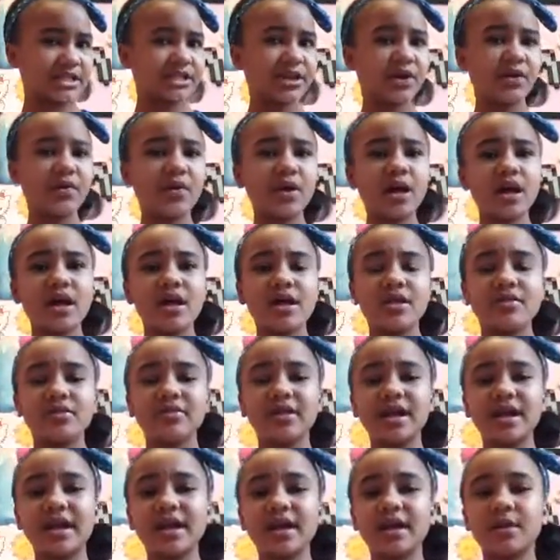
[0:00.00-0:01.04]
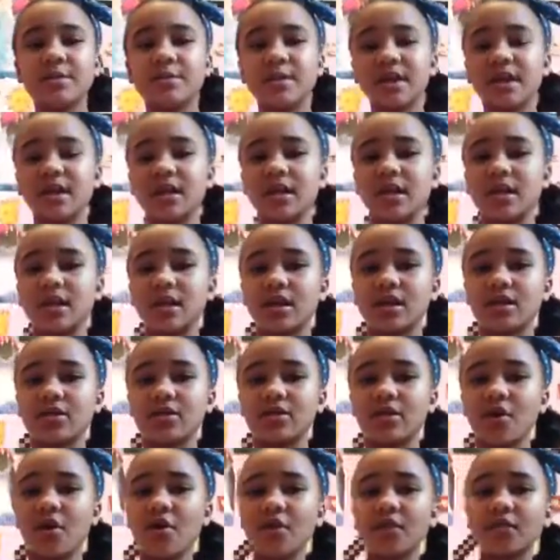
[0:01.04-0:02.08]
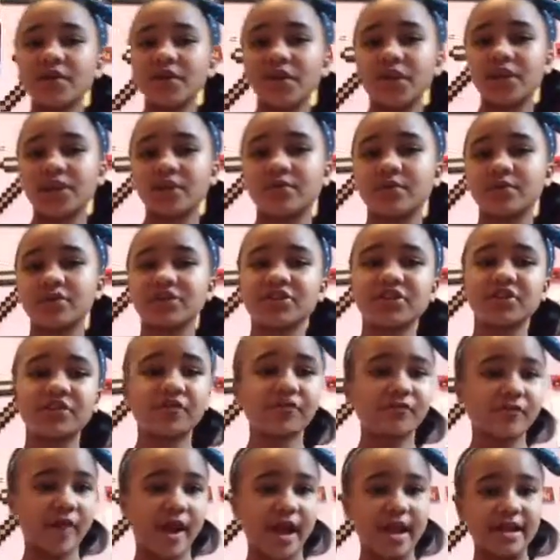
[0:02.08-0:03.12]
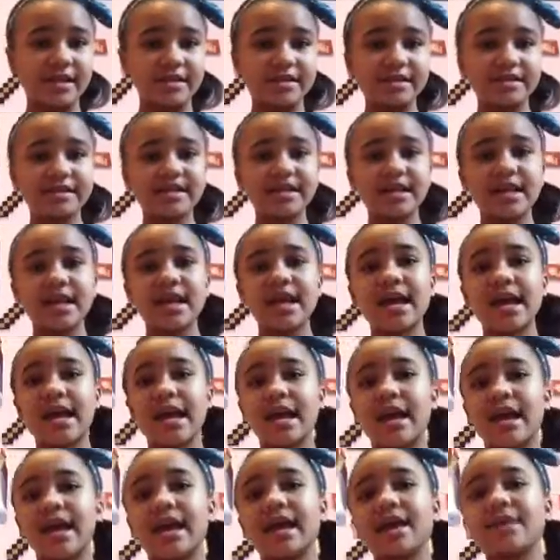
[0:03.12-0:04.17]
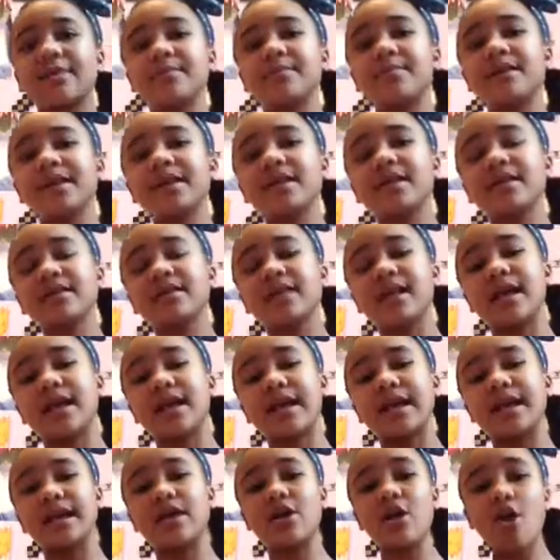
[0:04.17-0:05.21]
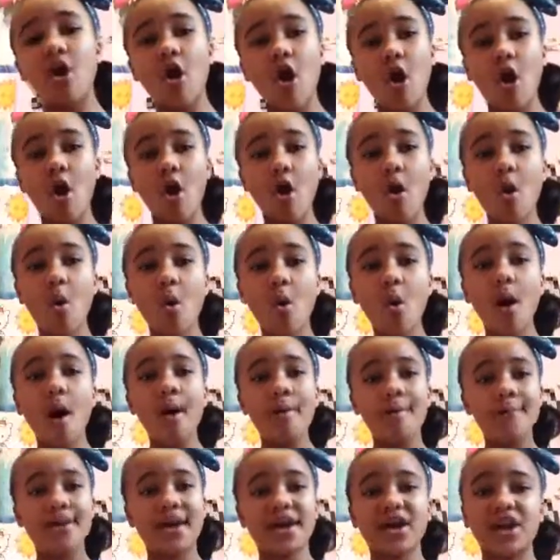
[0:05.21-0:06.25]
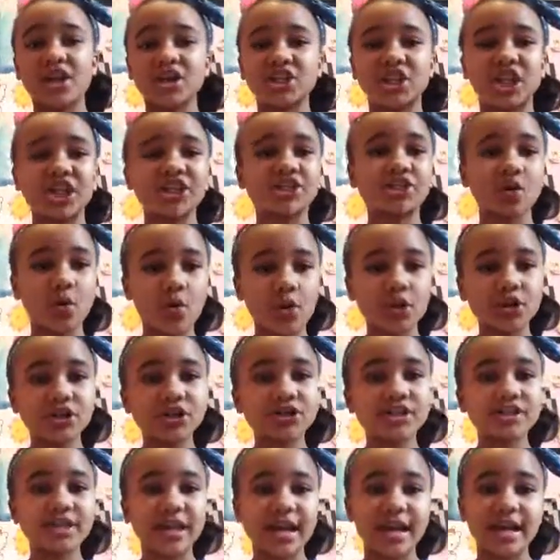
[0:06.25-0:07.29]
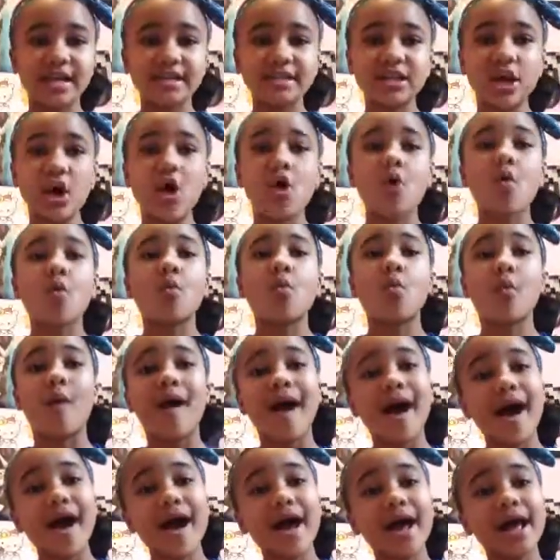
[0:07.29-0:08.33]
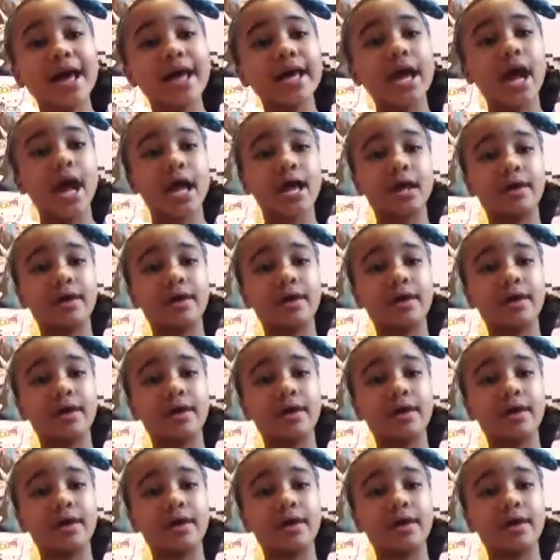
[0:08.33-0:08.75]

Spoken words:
So they could be over here with their friends and being like, oh my gosh, I don't understand why I